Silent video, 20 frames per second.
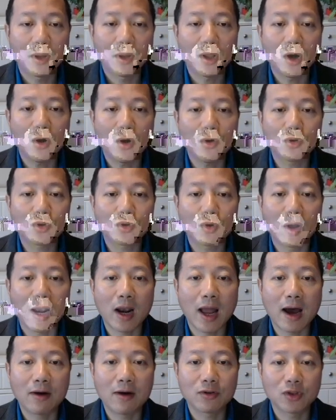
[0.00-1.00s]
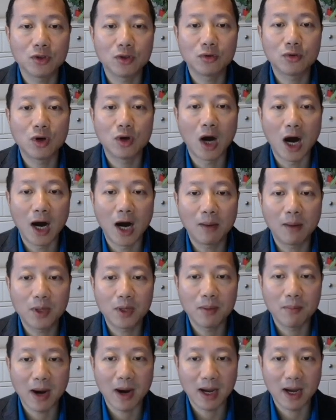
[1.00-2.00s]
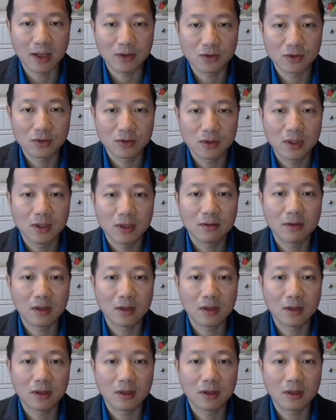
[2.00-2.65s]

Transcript: but also allows you to optimize